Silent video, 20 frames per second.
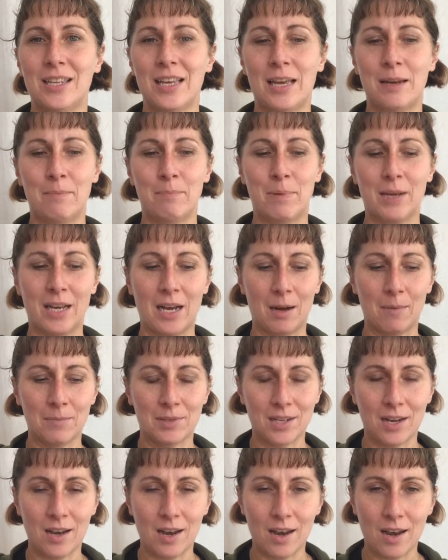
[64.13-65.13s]
then
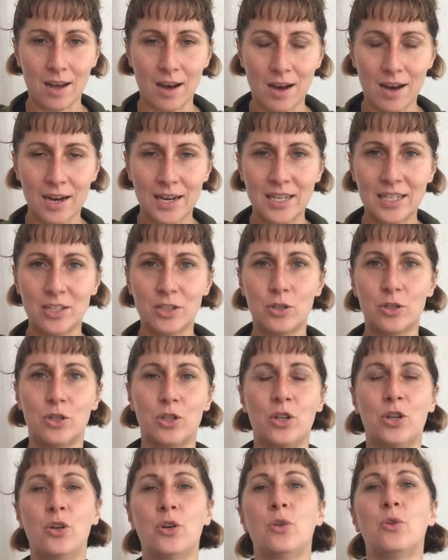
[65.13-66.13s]
becomes aligned
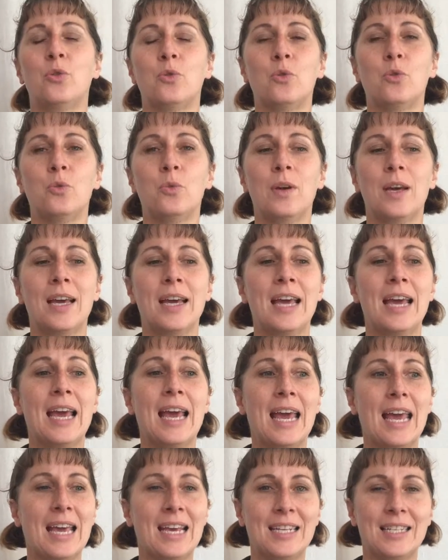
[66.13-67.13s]
to
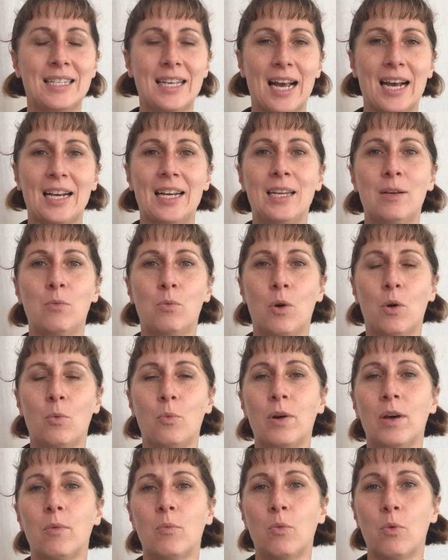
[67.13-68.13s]
exactly what
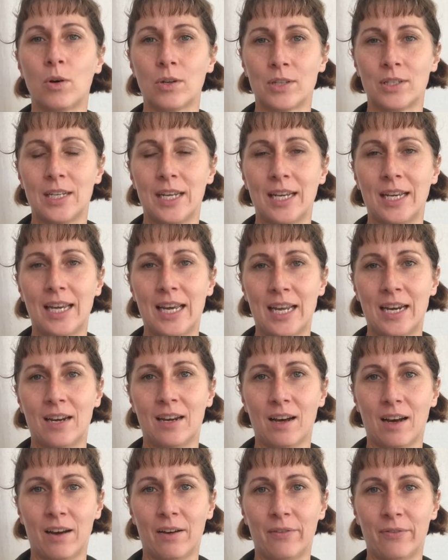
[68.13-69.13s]
we're wanting in
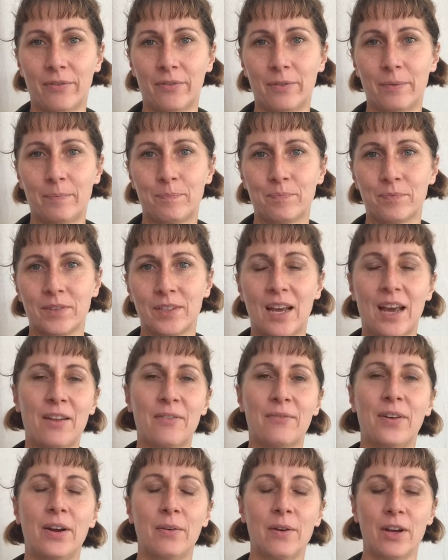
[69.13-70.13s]
life.
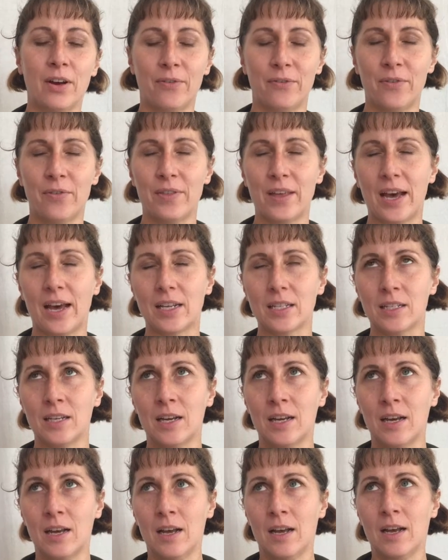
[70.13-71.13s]
And very often that
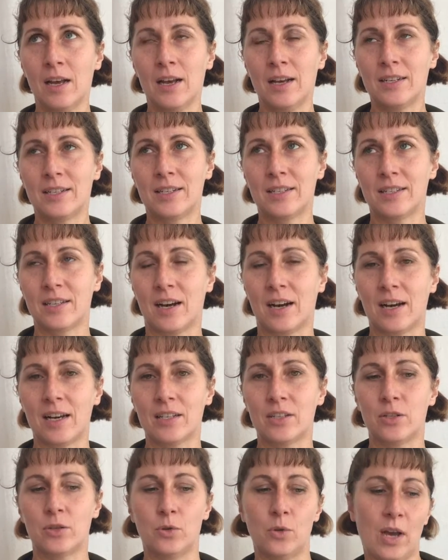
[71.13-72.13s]
desire
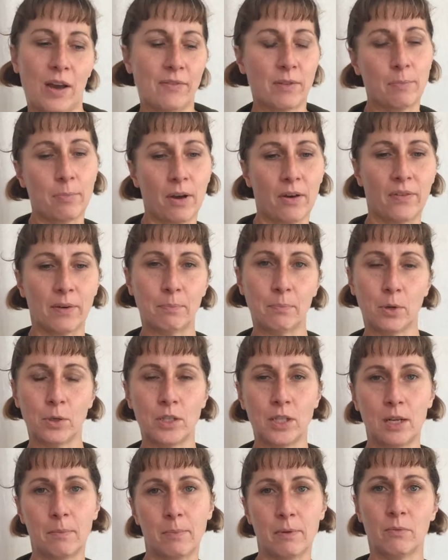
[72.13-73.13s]
to have the perfect
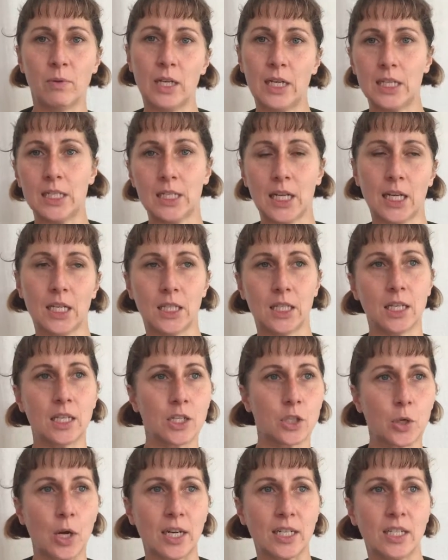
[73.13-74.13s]
body and be really sexy and
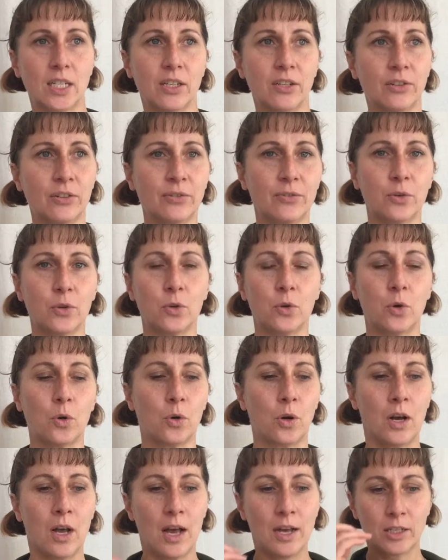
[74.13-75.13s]
attractive,
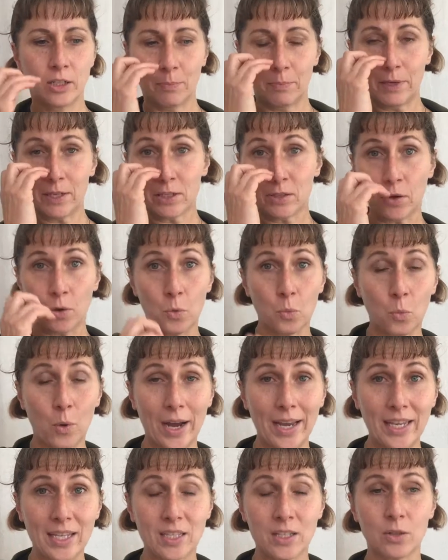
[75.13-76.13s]
or to be a certain
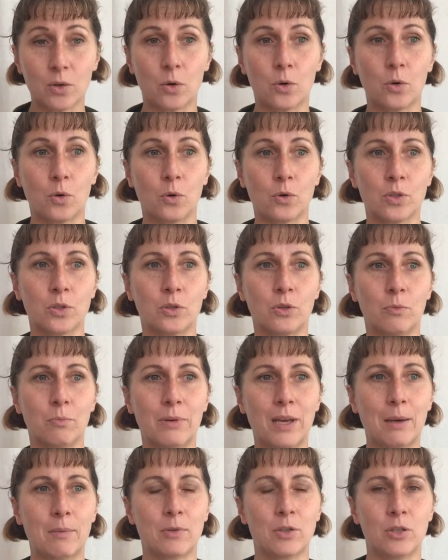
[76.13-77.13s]
weight, or to
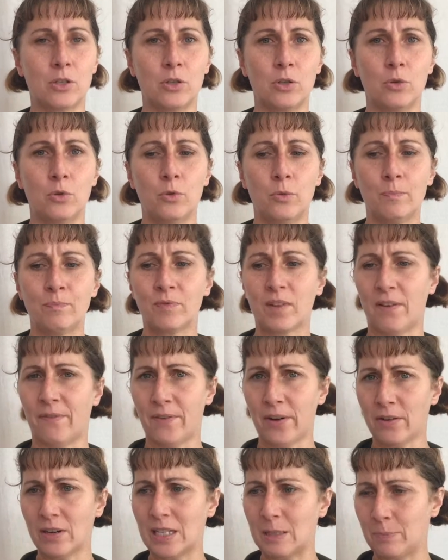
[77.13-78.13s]
be able to do a
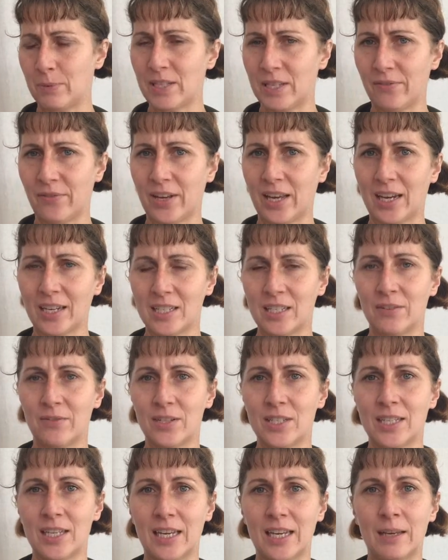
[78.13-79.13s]
very specific
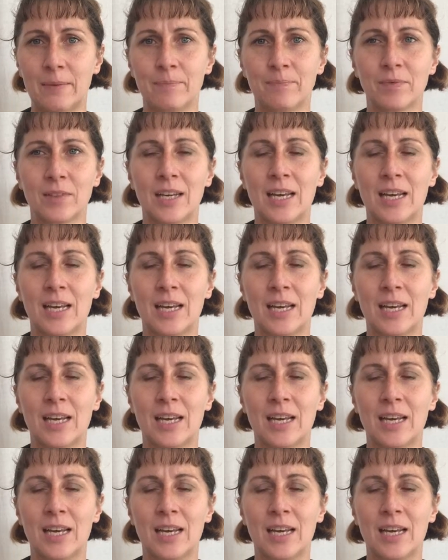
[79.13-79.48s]
activity